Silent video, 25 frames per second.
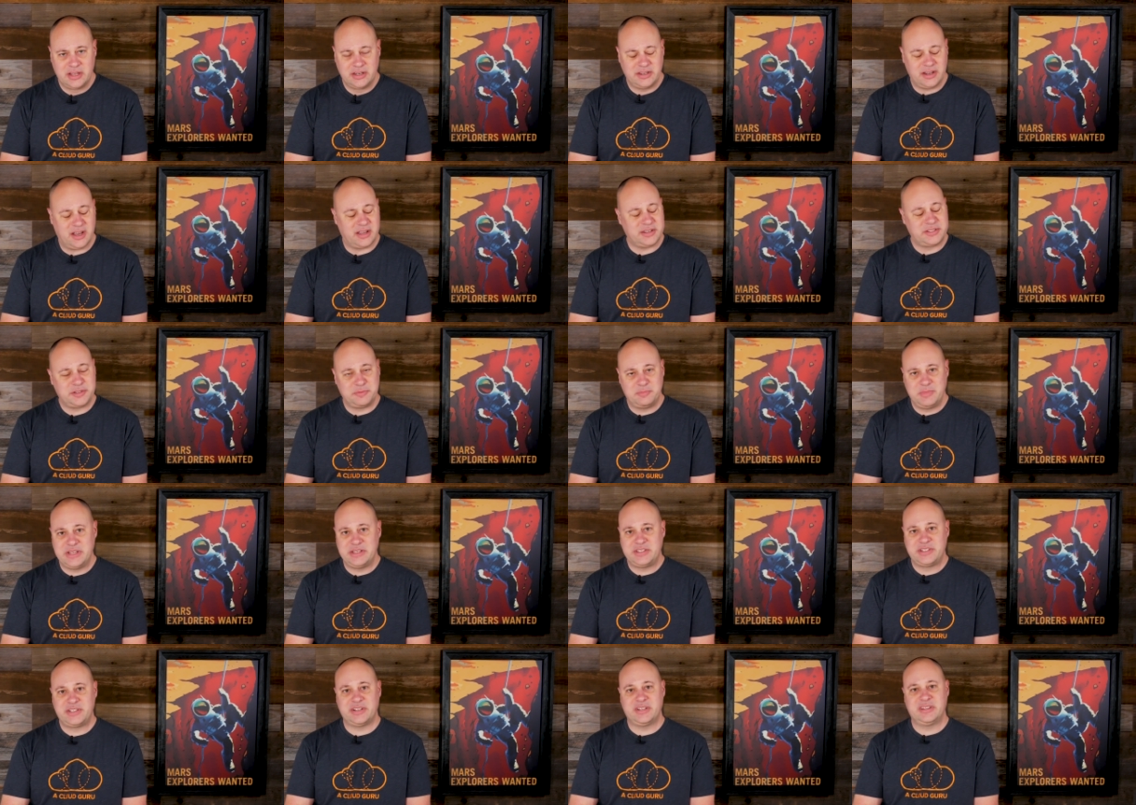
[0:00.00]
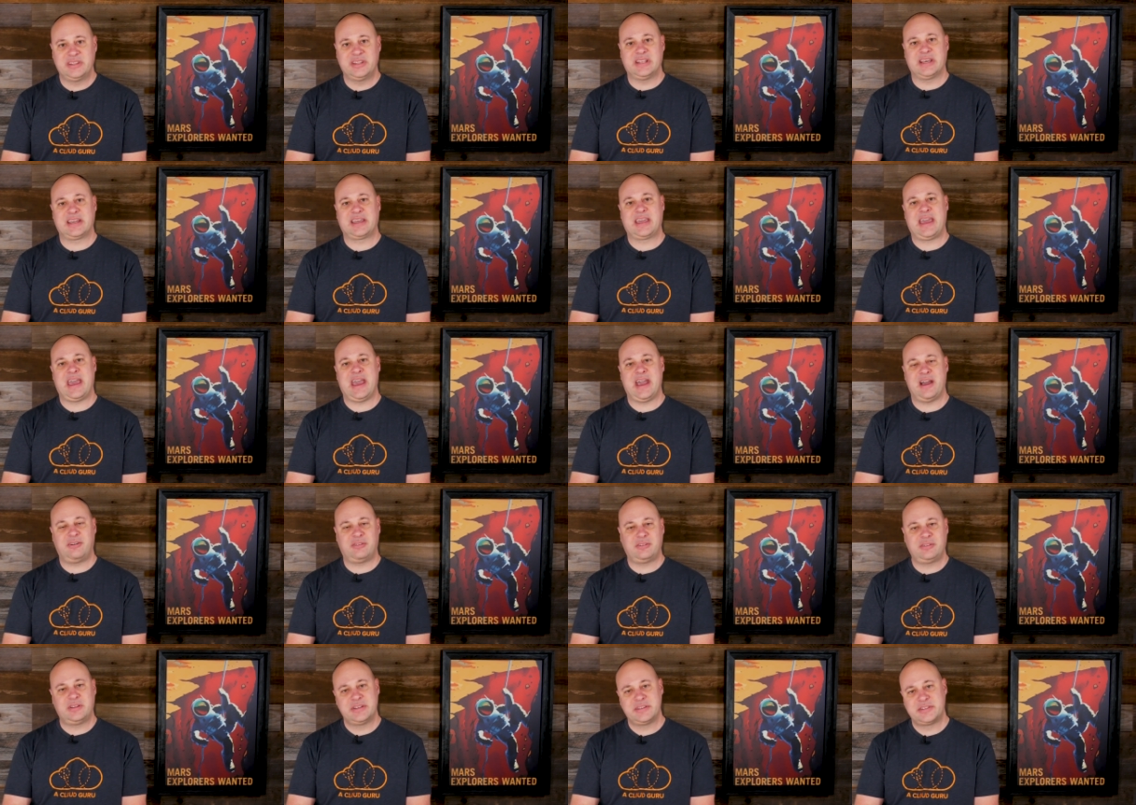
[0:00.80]
not to mention the
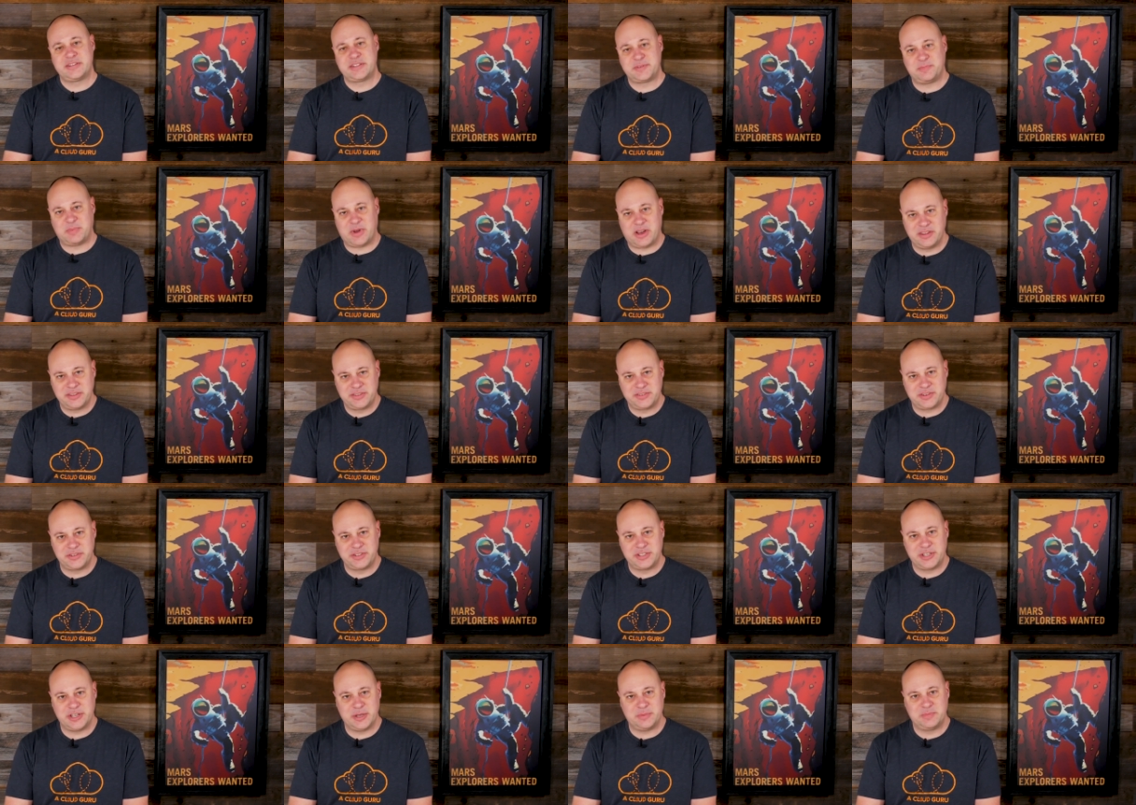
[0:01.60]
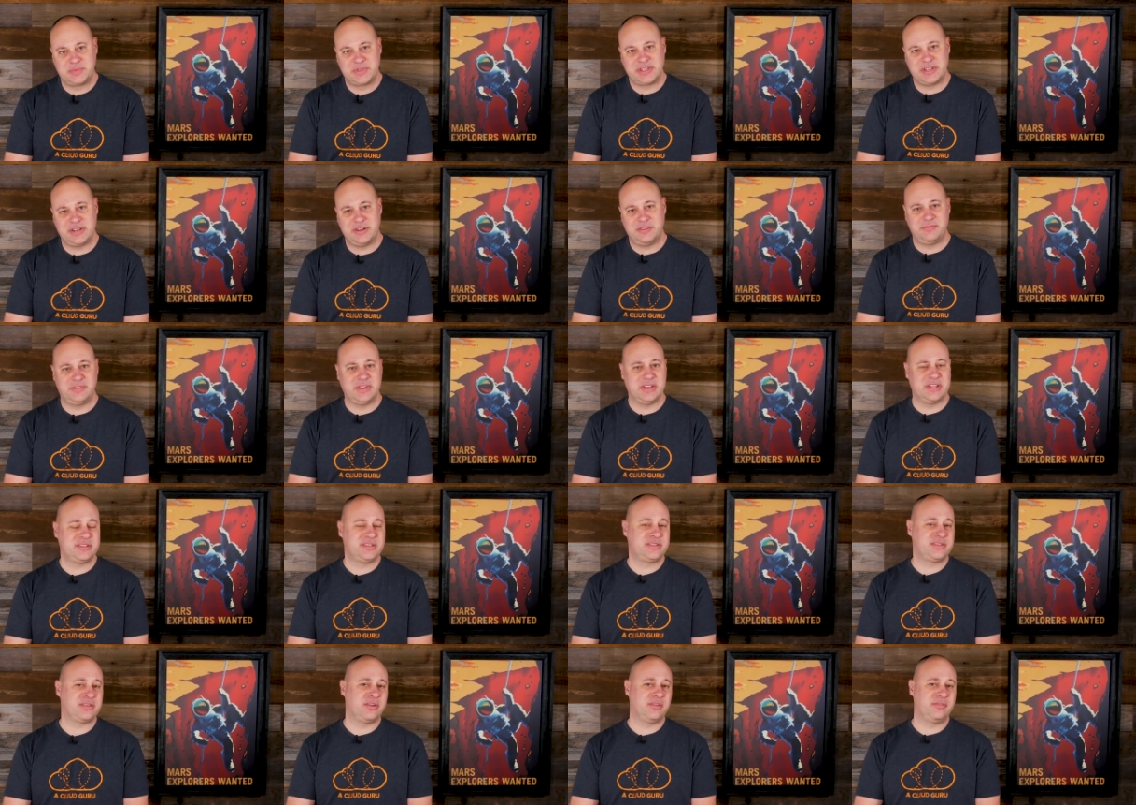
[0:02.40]
countless sponsorships and
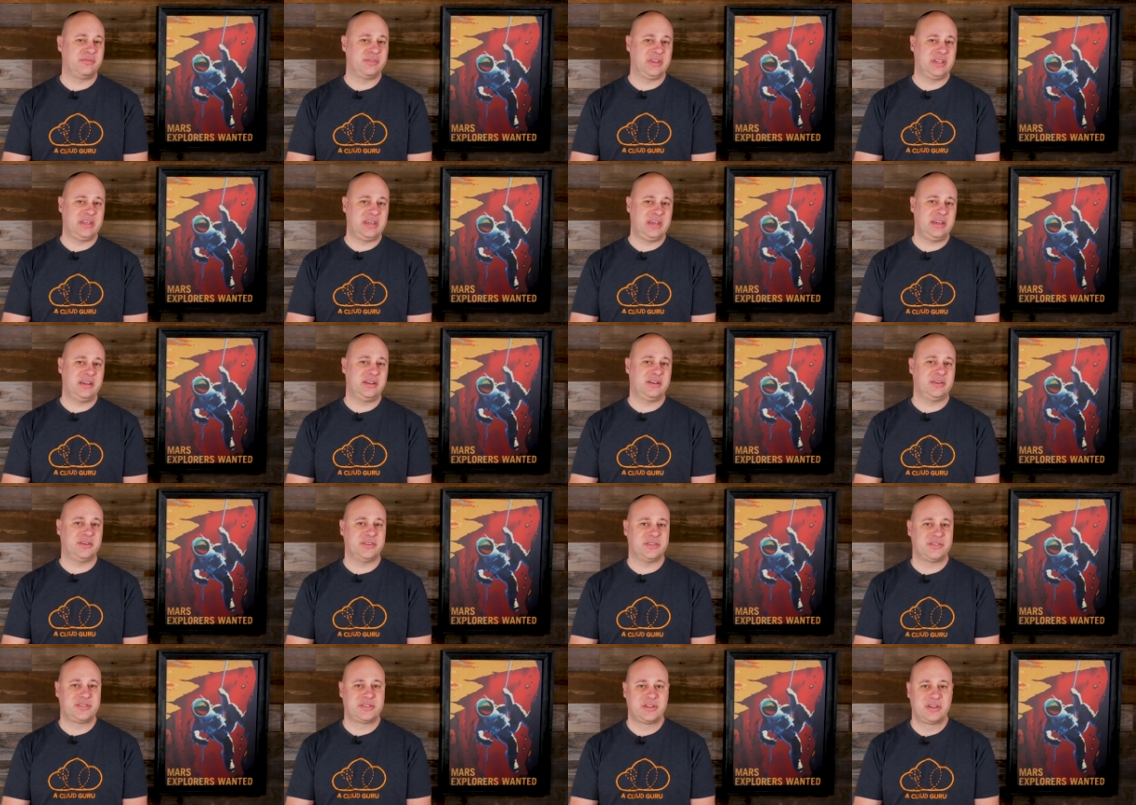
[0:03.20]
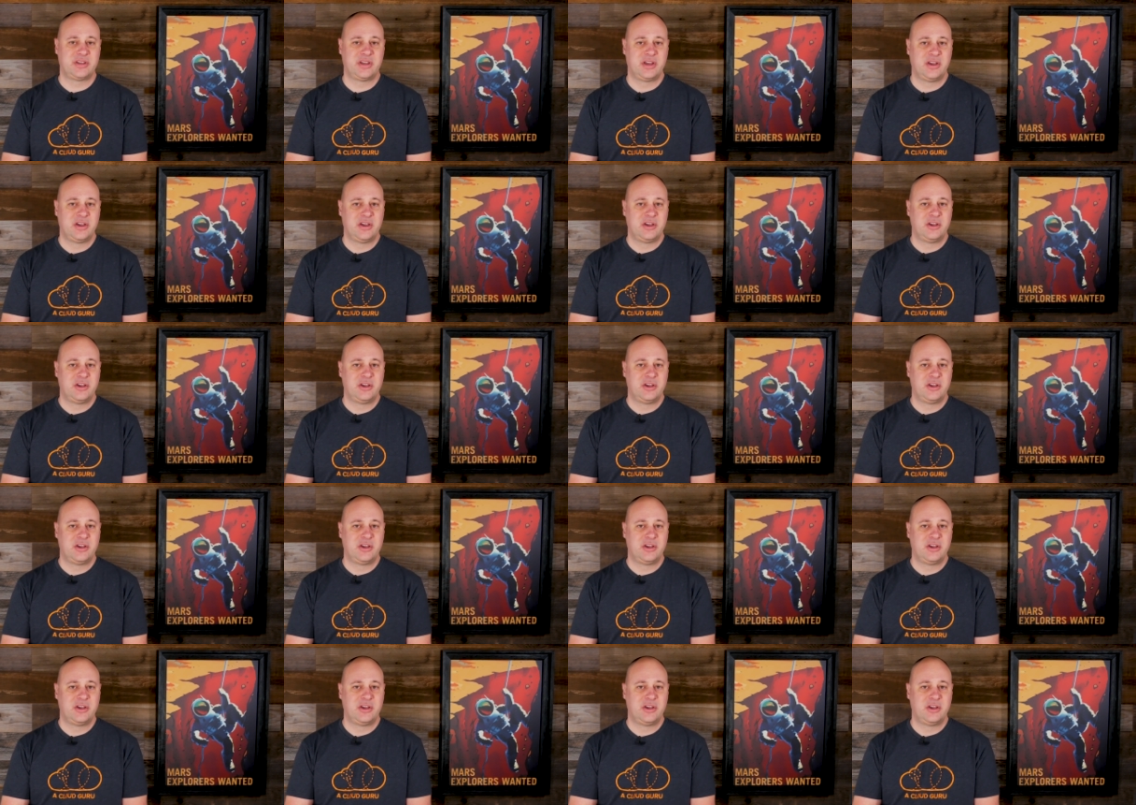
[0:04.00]
events over the years.